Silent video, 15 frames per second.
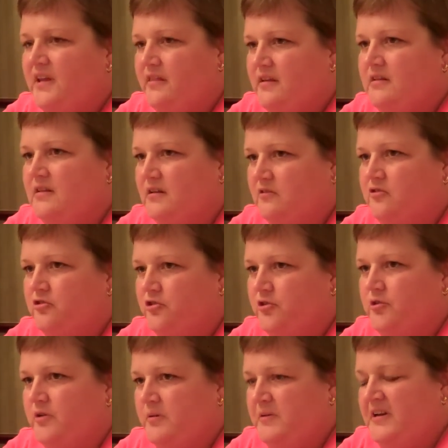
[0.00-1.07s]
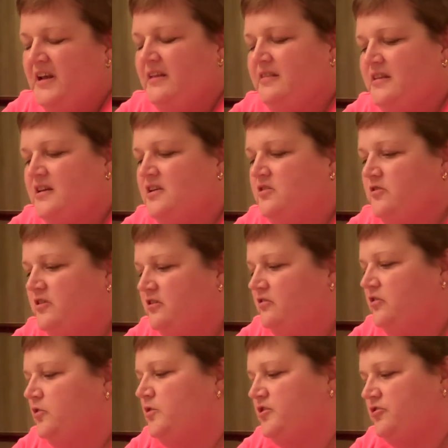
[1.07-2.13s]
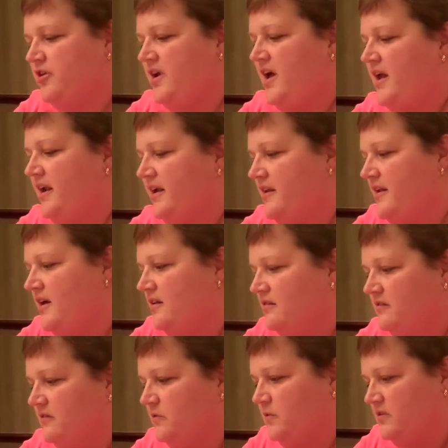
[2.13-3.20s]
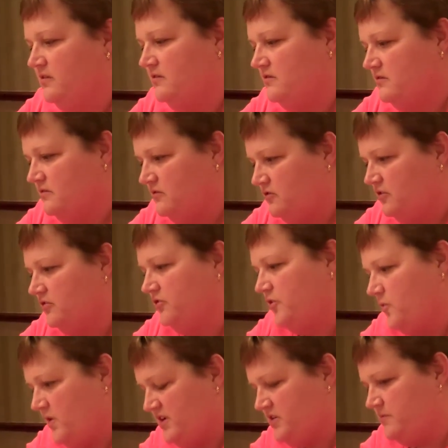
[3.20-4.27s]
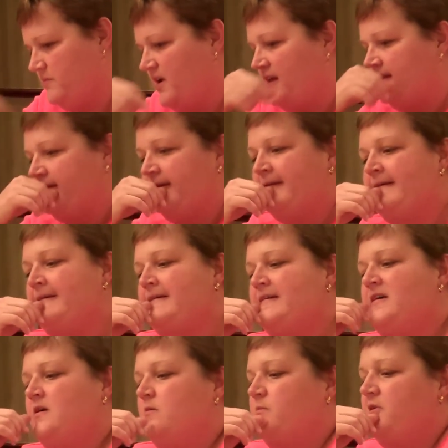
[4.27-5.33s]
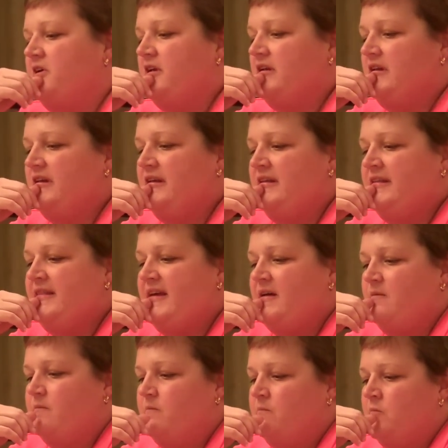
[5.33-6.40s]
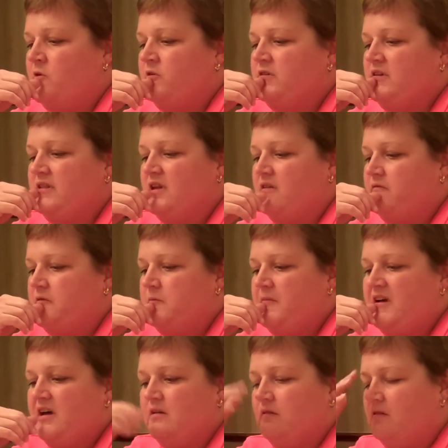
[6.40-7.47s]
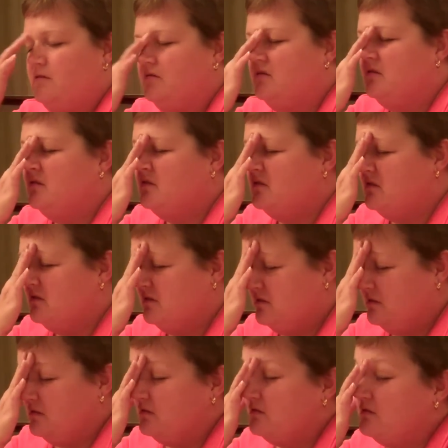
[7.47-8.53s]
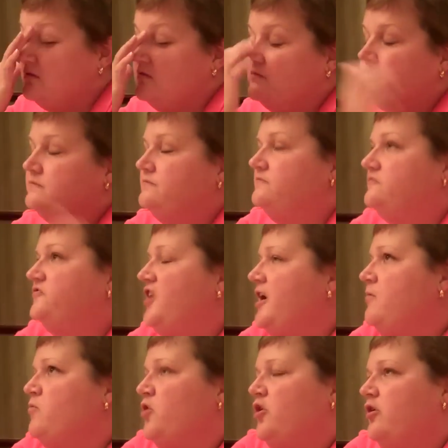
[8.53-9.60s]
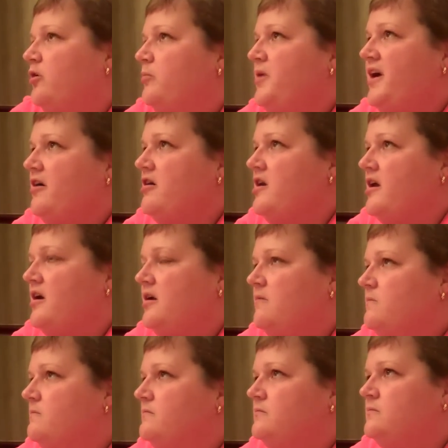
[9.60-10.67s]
Yeah, I think that's true. I mean, I think you could do a triadic analysis with structural equation modeling, but in that multi-level model framework or paradigm,